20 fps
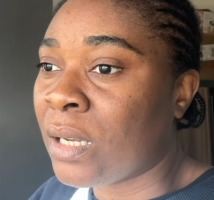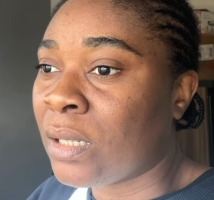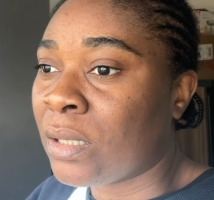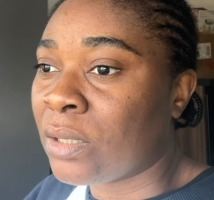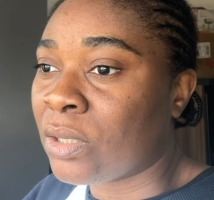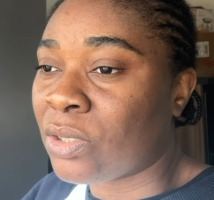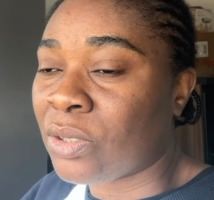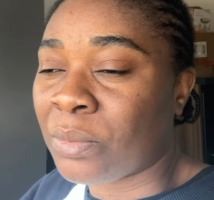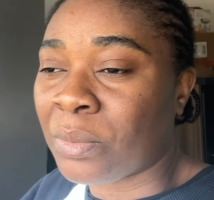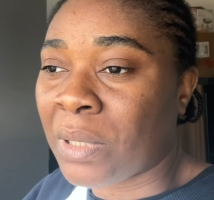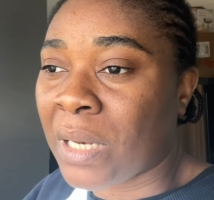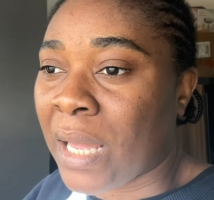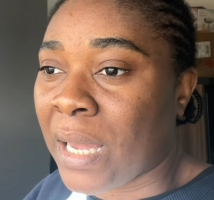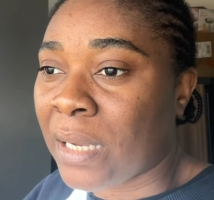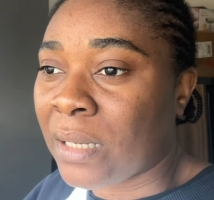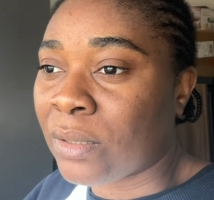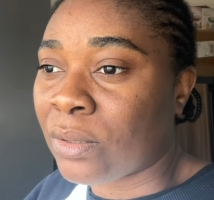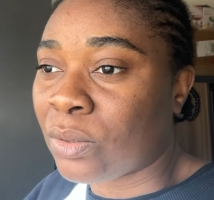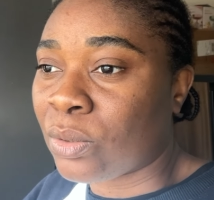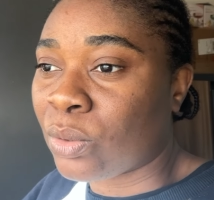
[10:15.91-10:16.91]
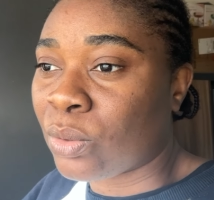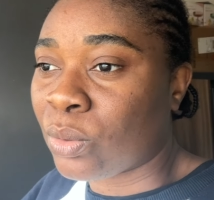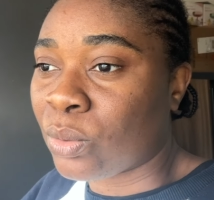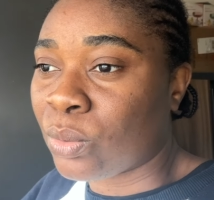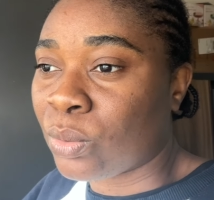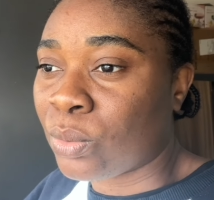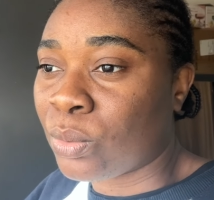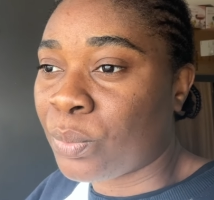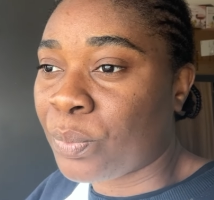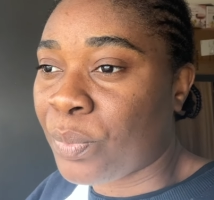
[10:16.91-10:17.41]
it should be like
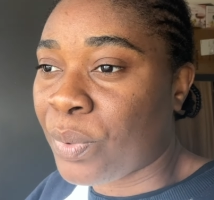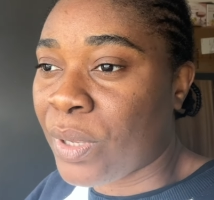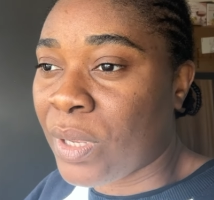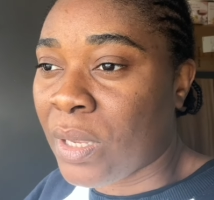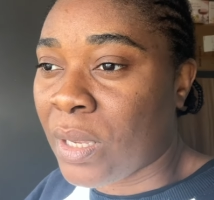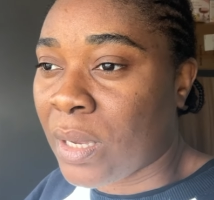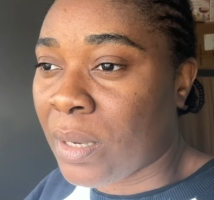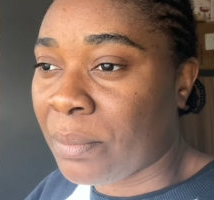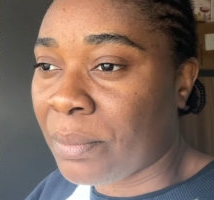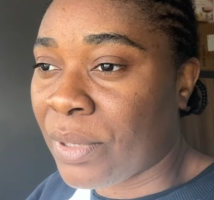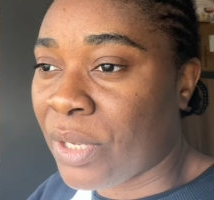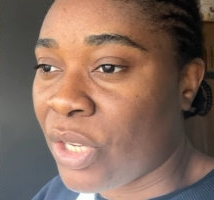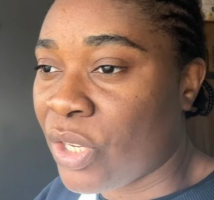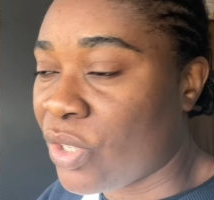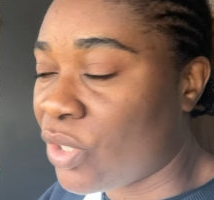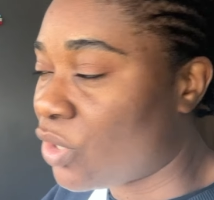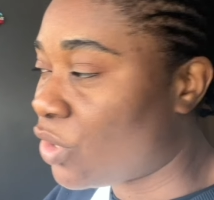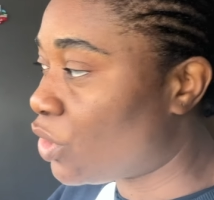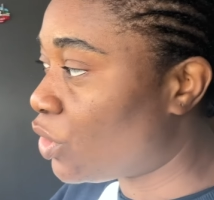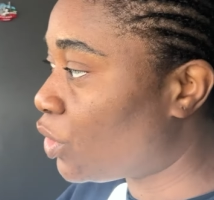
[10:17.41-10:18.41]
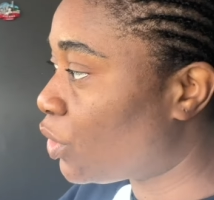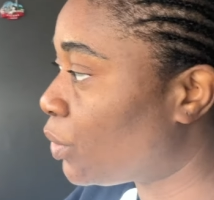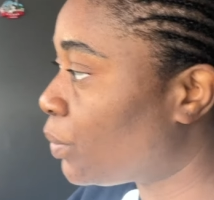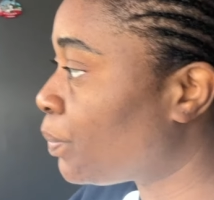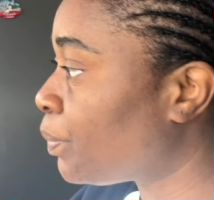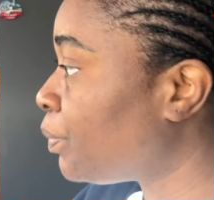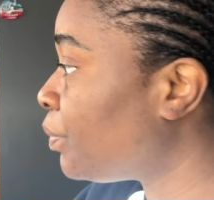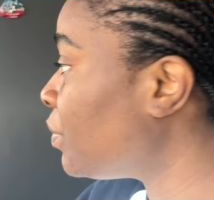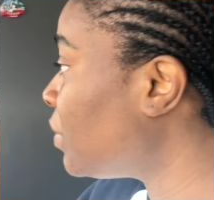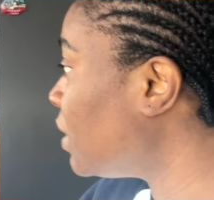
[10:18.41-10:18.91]
2 p.m ish
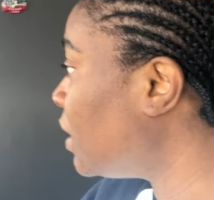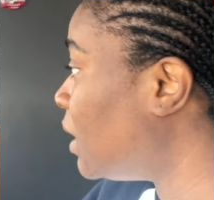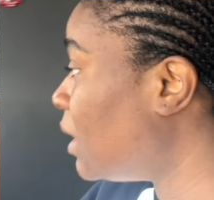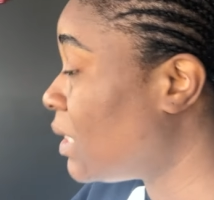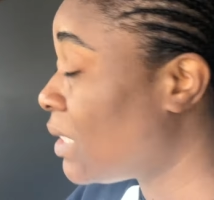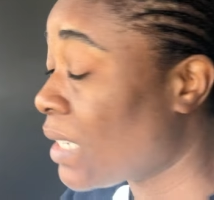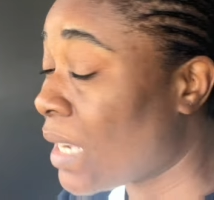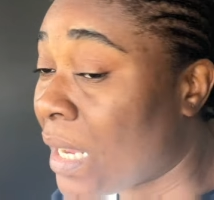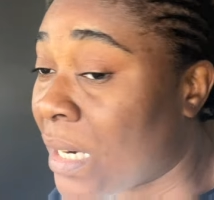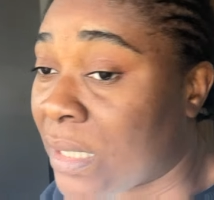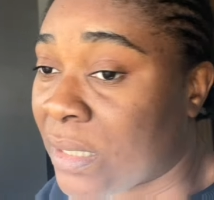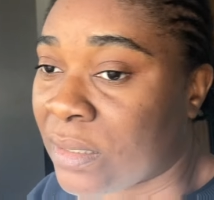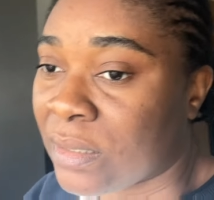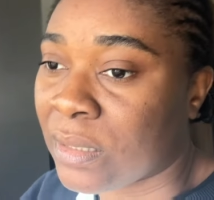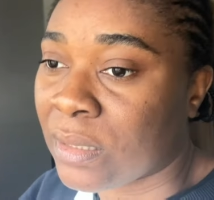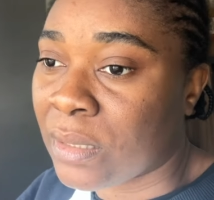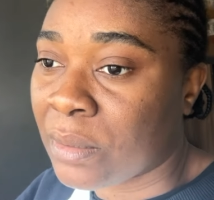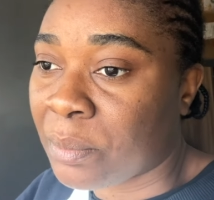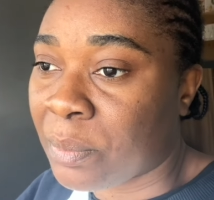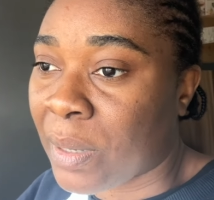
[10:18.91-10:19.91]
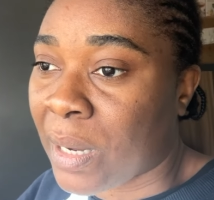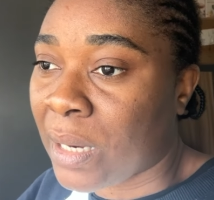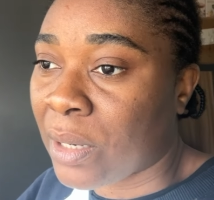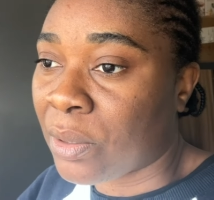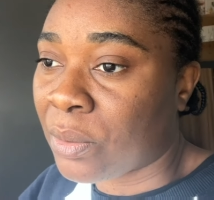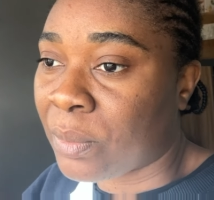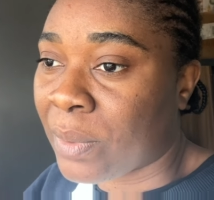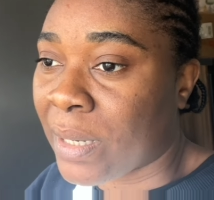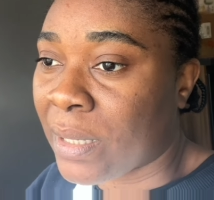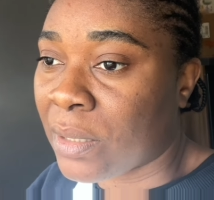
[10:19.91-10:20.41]
ethan is in the
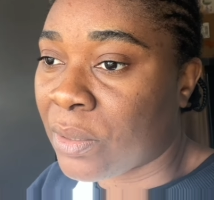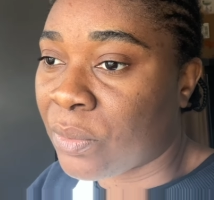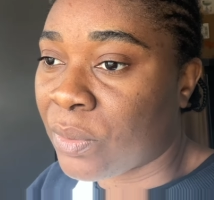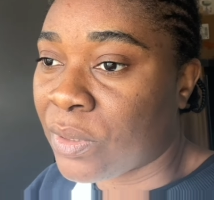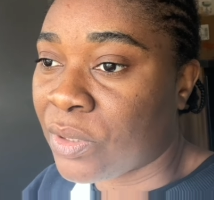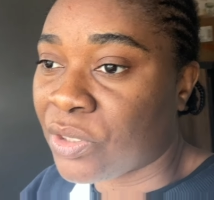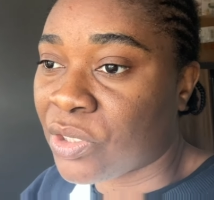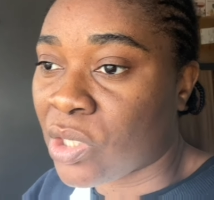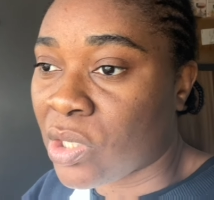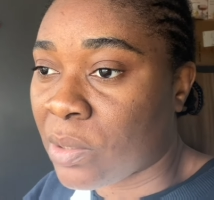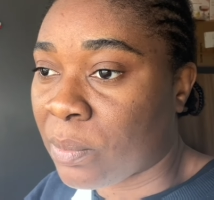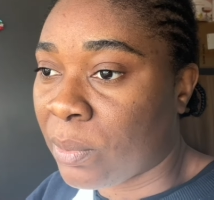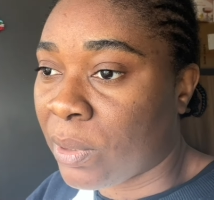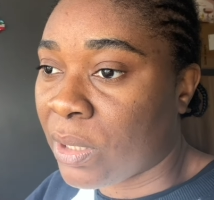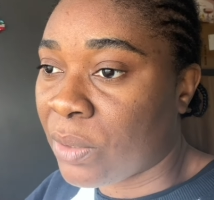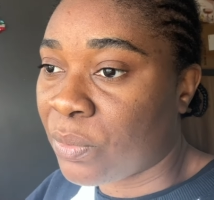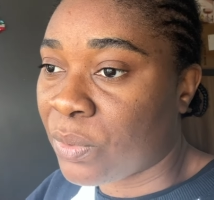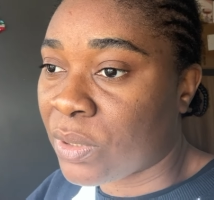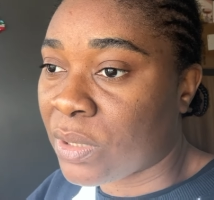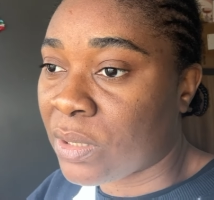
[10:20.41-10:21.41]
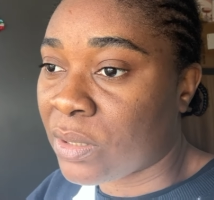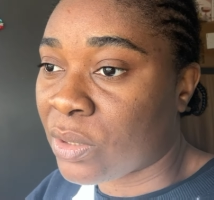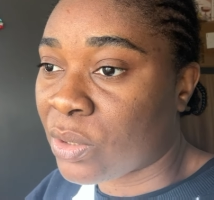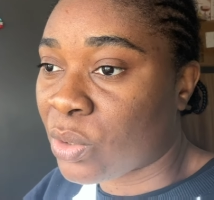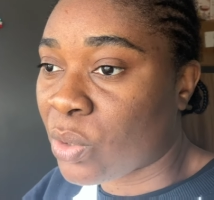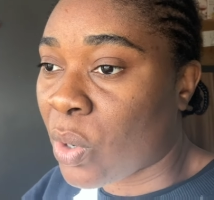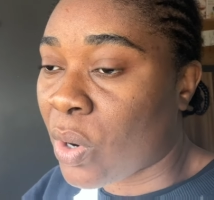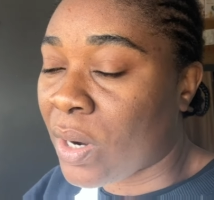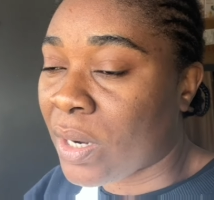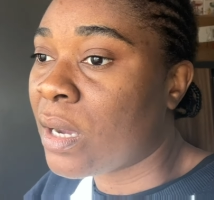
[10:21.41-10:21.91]
parlor by the way just playing with his
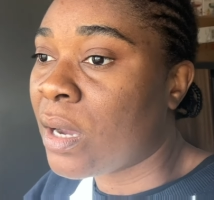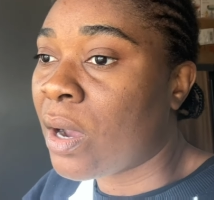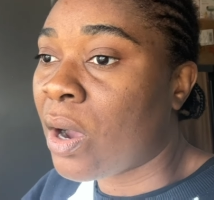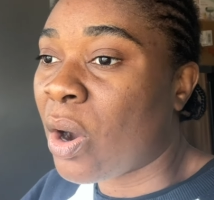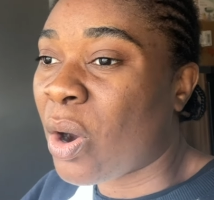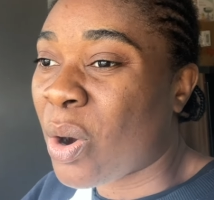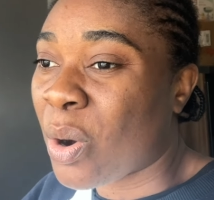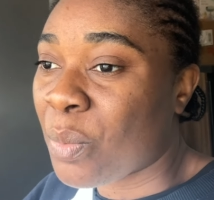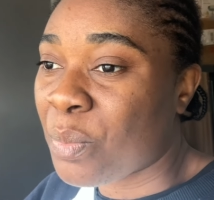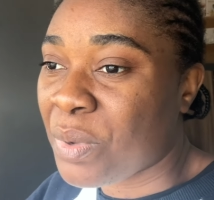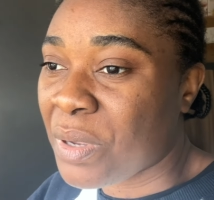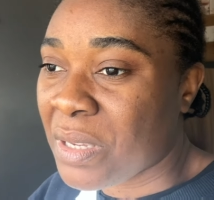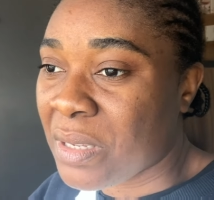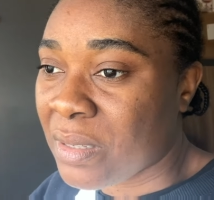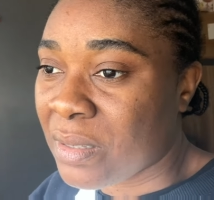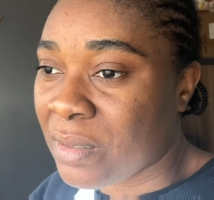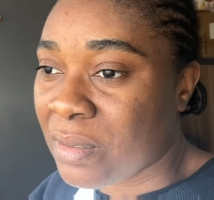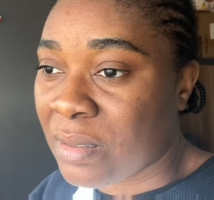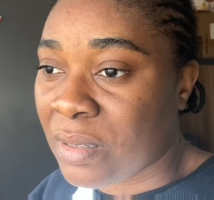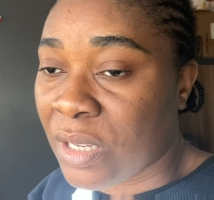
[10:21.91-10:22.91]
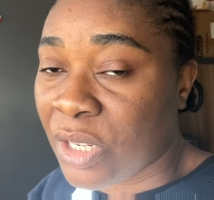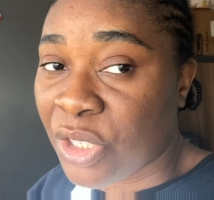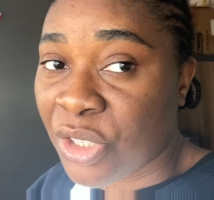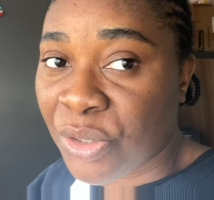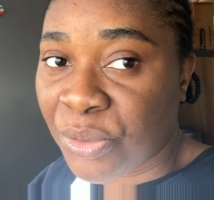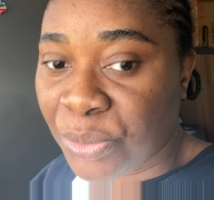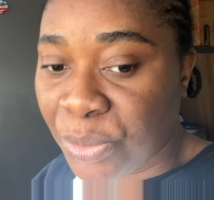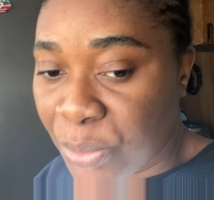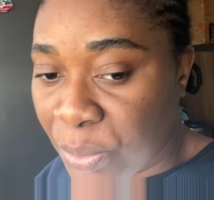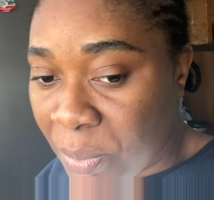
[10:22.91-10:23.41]
toy hobby in
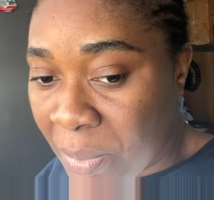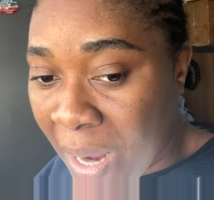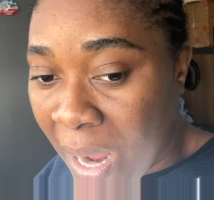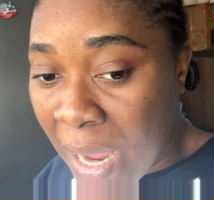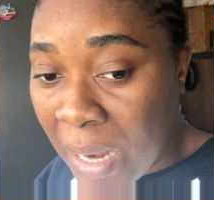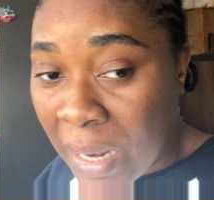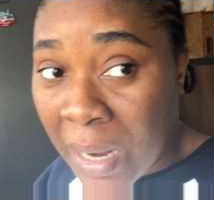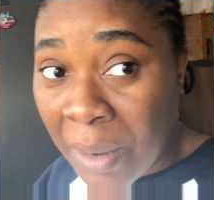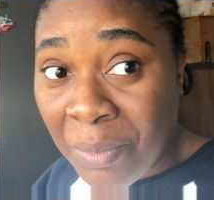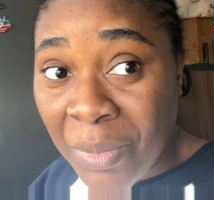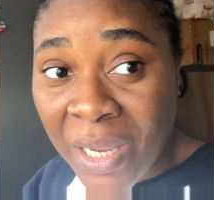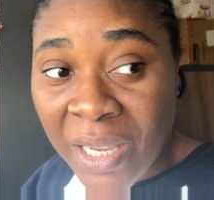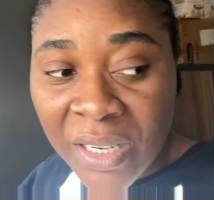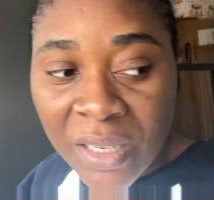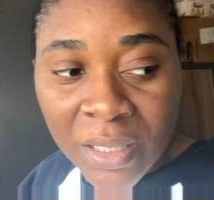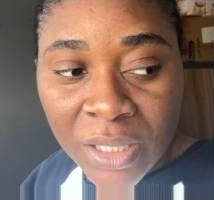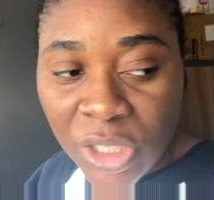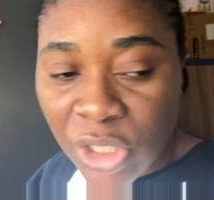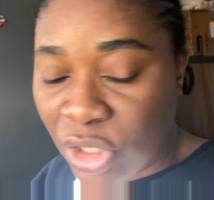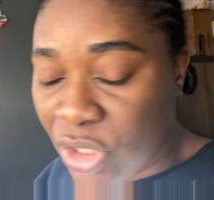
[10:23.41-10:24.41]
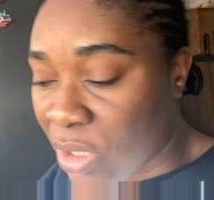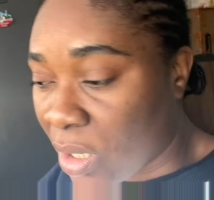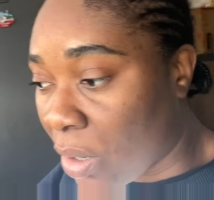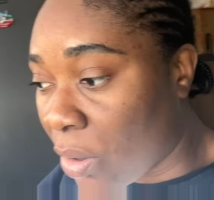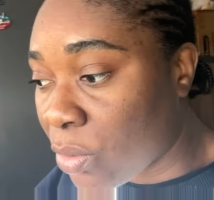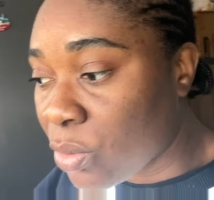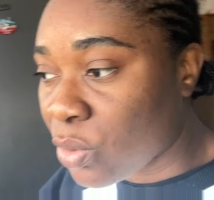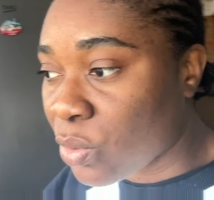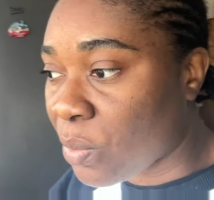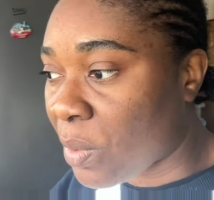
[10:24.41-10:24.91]
the room and i'm here in the kitchen i
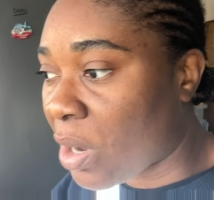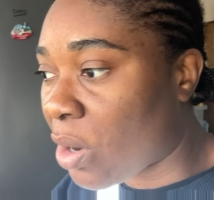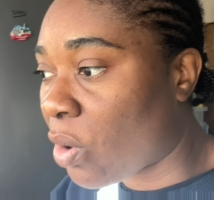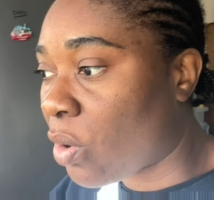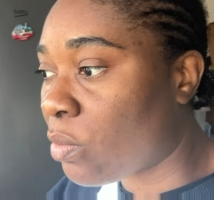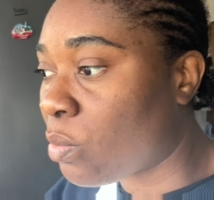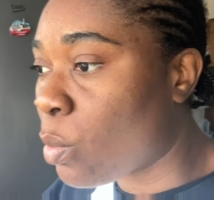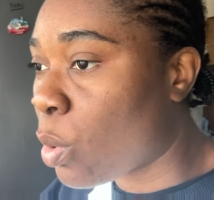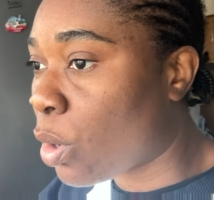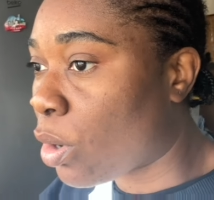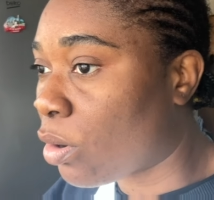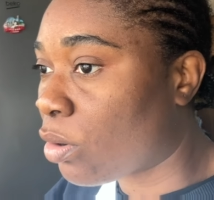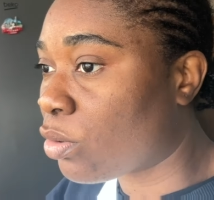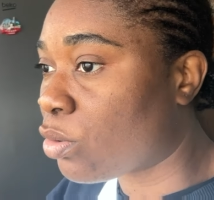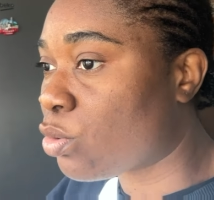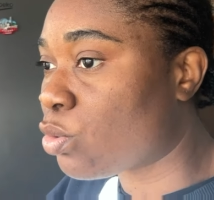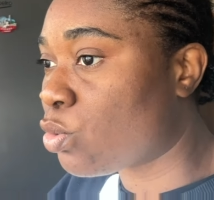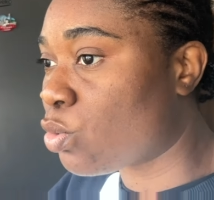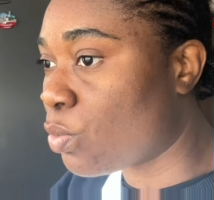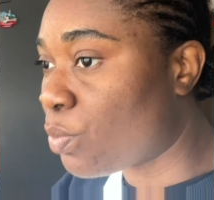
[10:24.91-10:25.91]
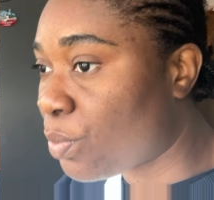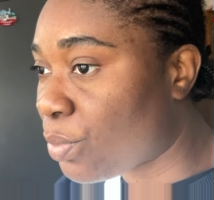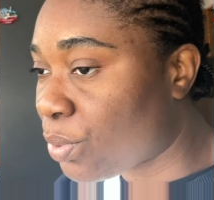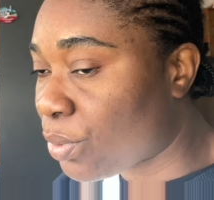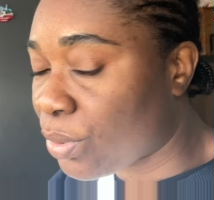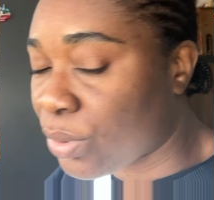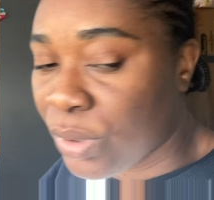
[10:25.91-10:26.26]
want to make a ogbono soup